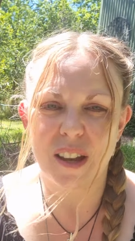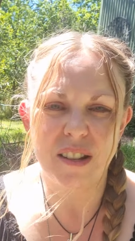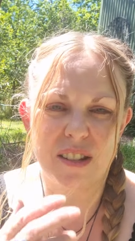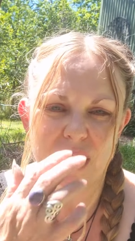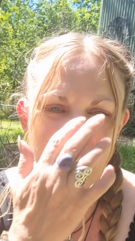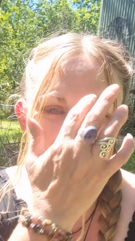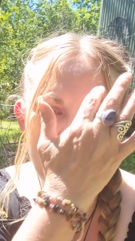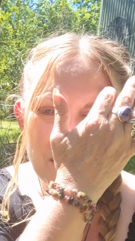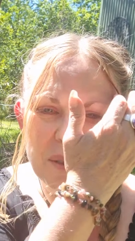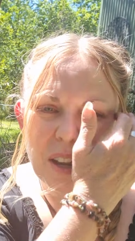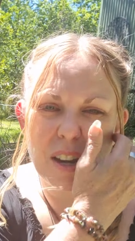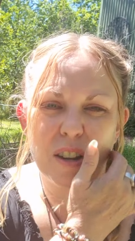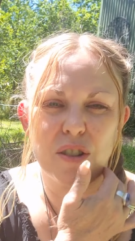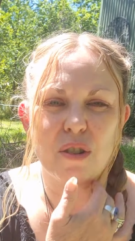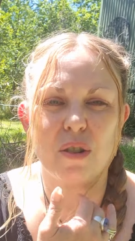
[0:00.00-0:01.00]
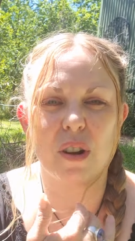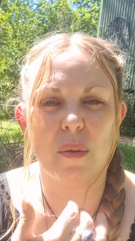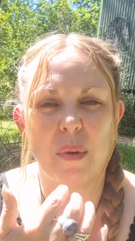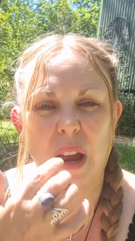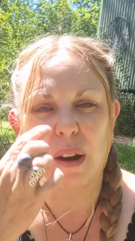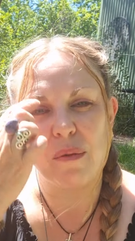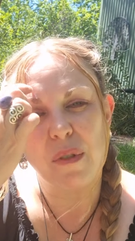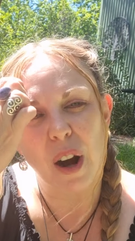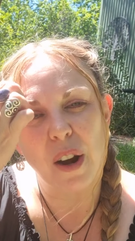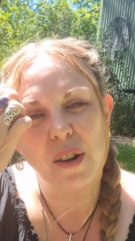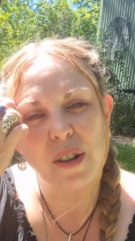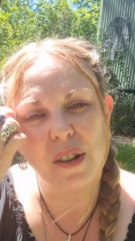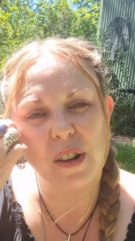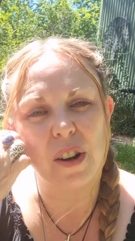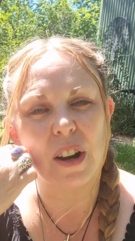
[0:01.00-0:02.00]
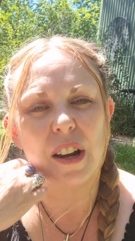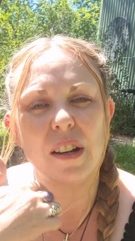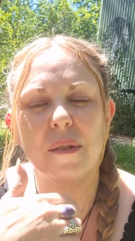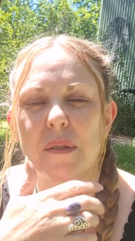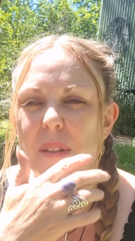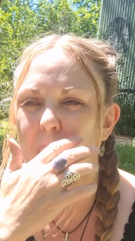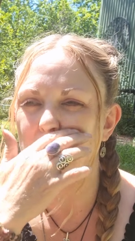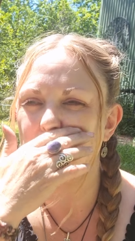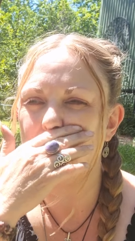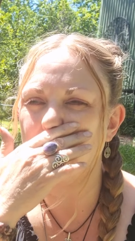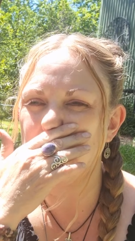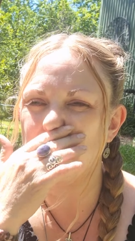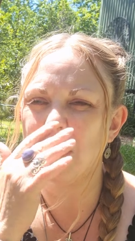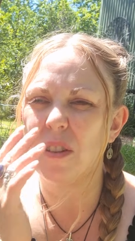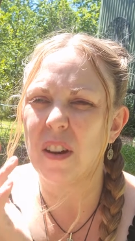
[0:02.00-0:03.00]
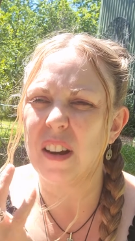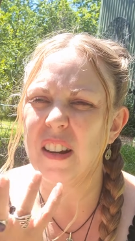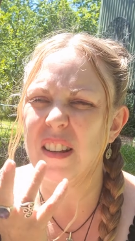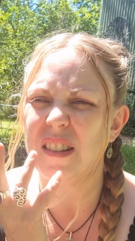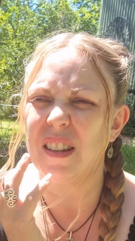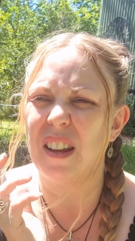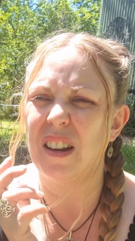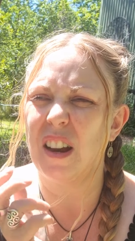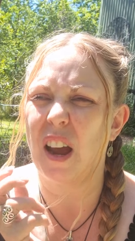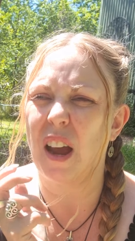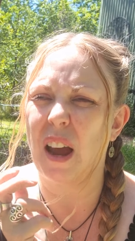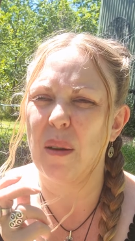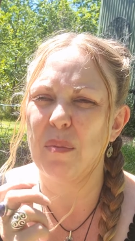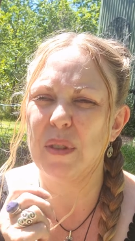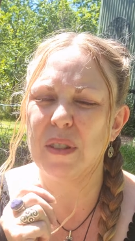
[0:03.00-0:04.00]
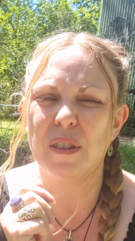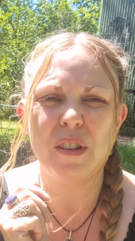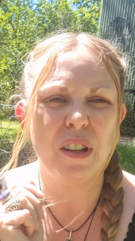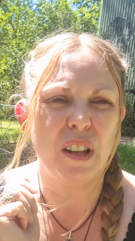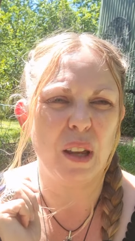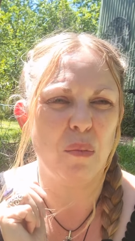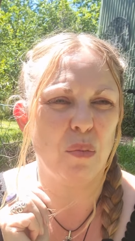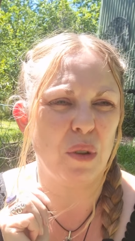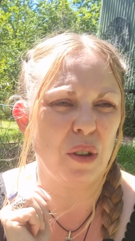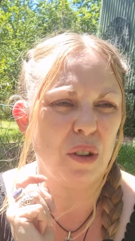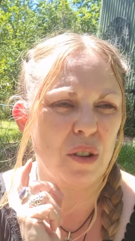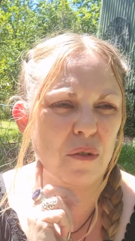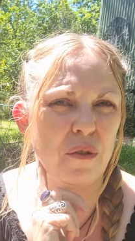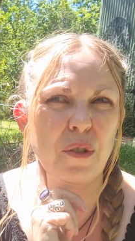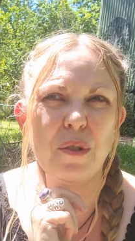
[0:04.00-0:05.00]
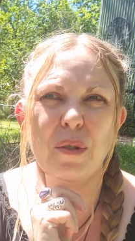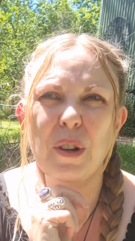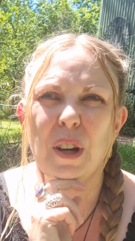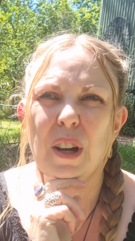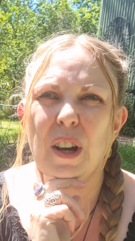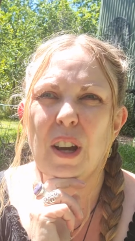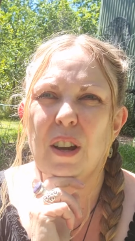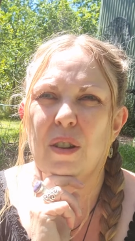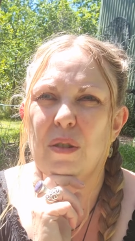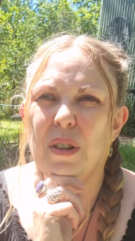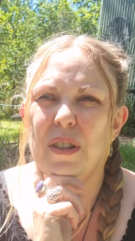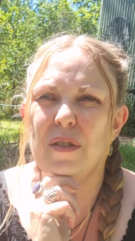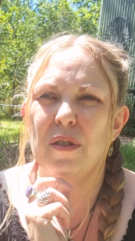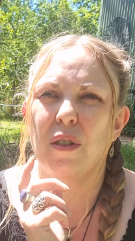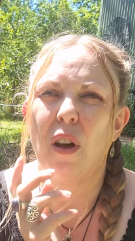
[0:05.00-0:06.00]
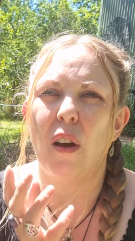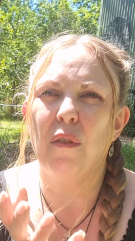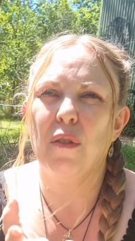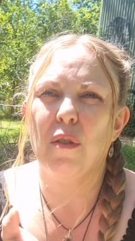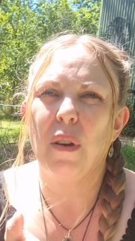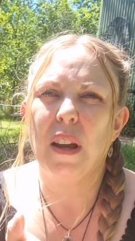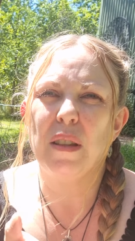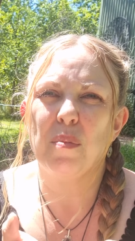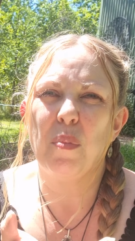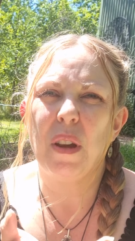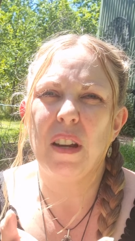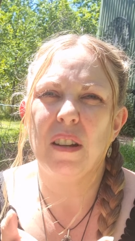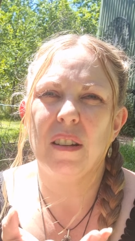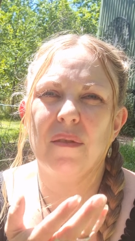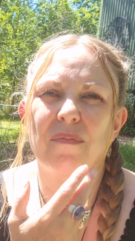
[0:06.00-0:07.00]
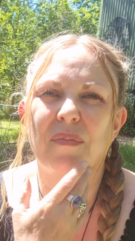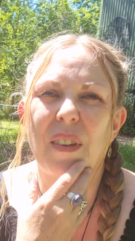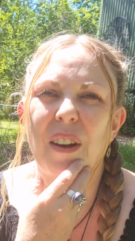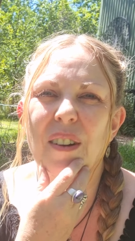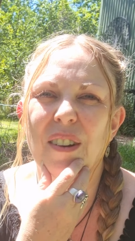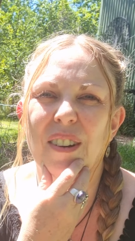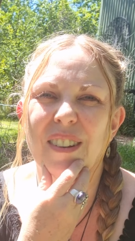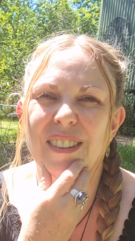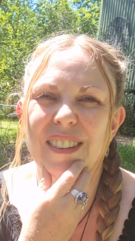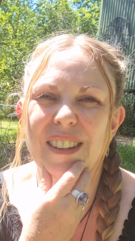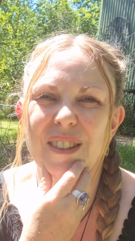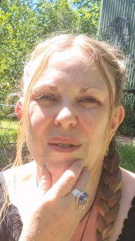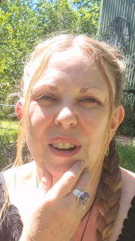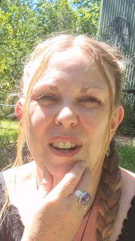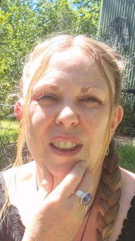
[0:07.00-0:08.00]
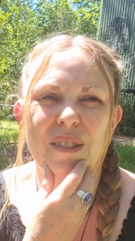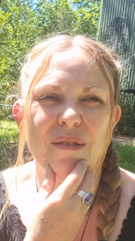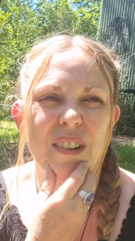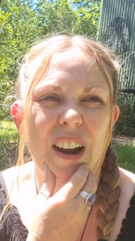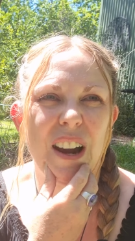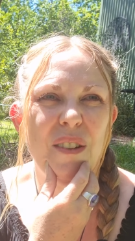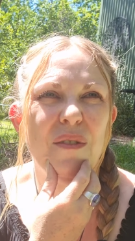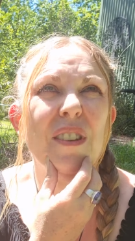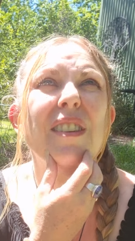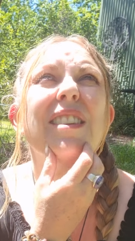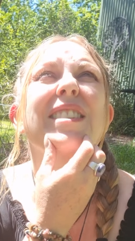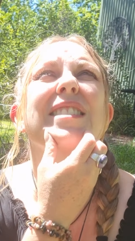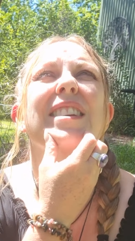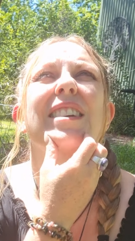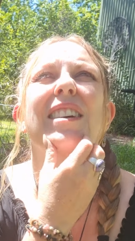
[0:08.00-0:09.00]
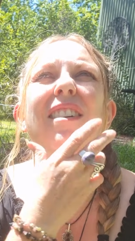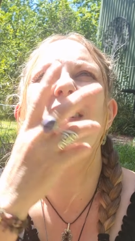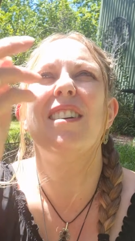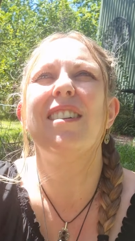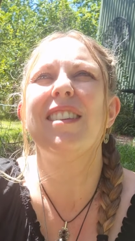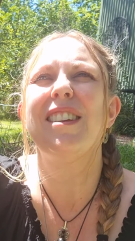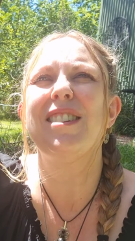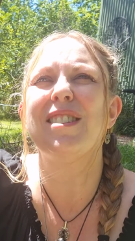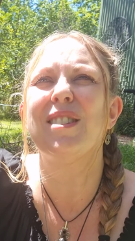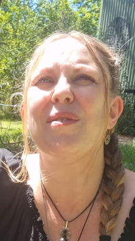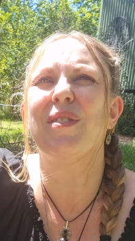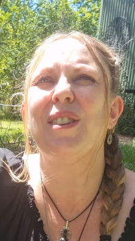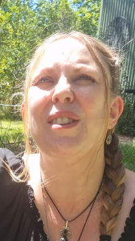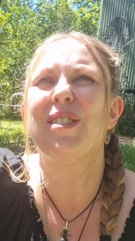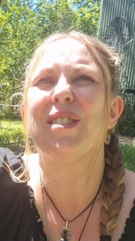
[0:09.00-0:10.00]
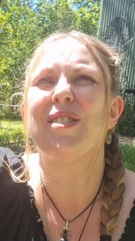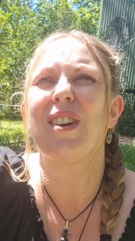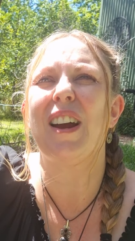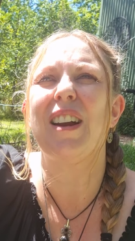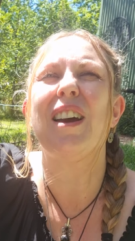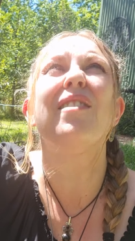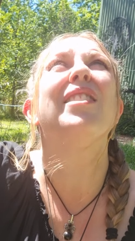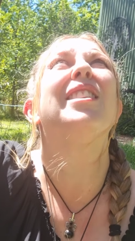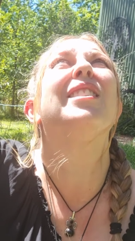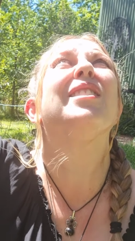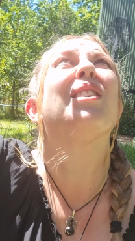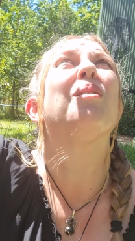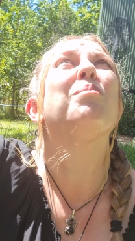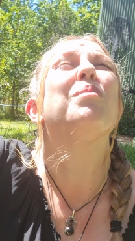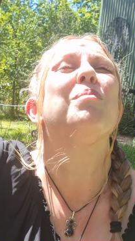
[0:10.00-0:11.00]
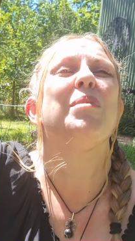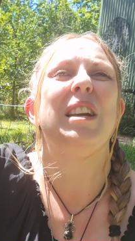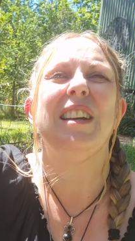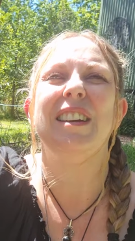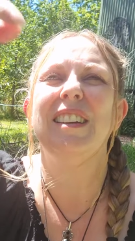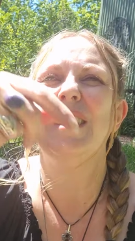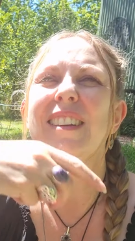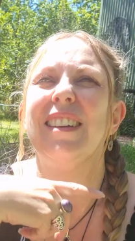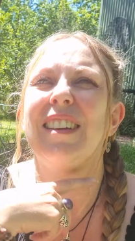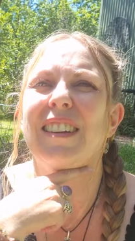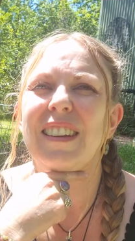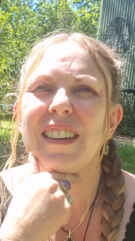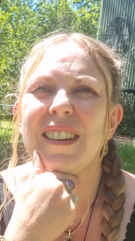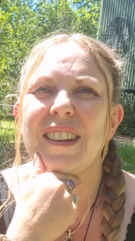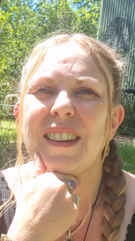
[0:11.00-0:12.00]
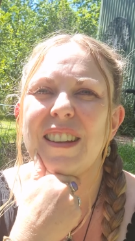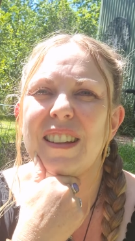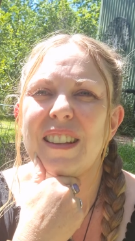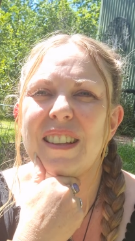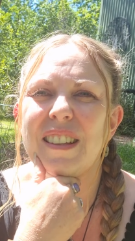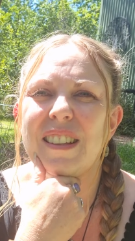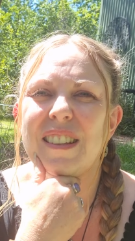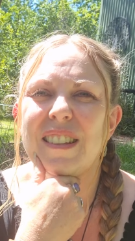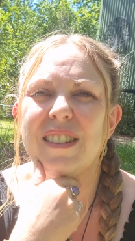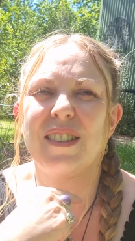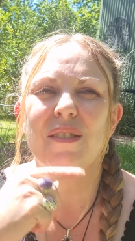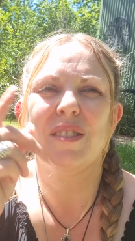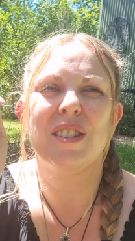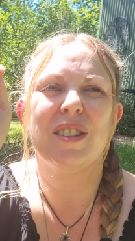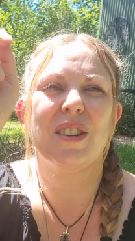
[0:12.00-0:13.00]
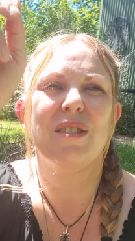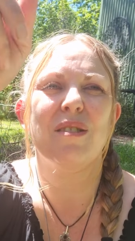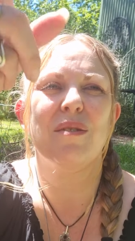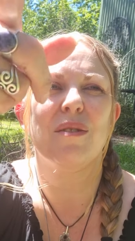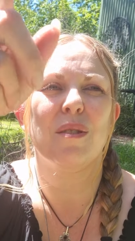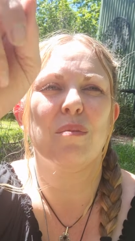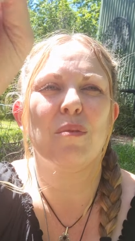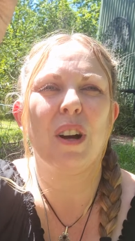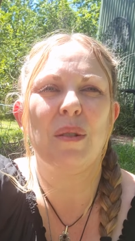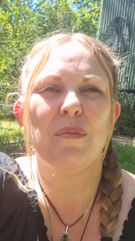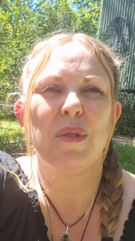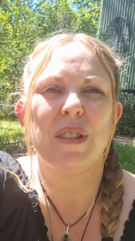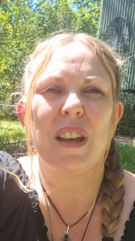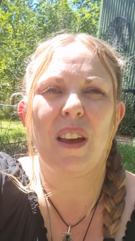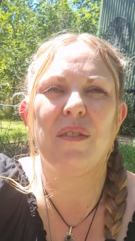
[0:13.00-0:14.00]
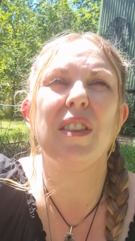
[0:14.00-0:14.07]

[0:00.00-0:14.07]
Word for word: today I'm going to talk about rhodonite so rhodonite is an absolutely beautiful crystal I've always been oh there's one of the ravens oh they just flew straight over the top of me there's two of them one was over